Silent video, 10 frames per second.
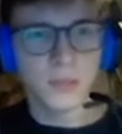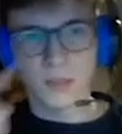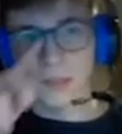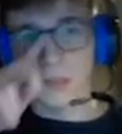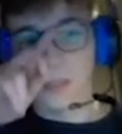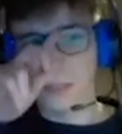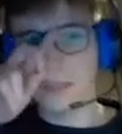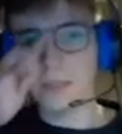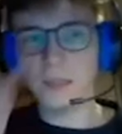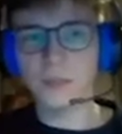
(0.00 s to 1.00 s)
It did
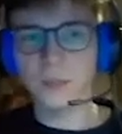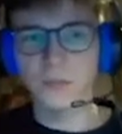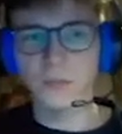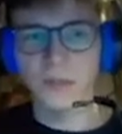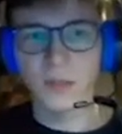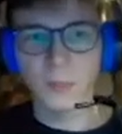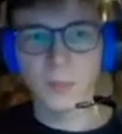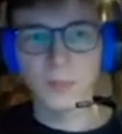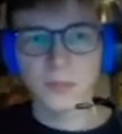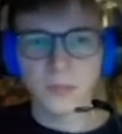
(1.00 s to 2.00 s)
get nerfed a little bit
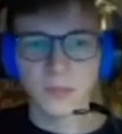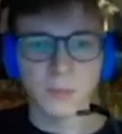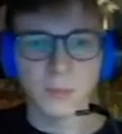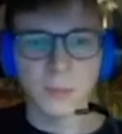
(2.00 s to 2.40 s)
because some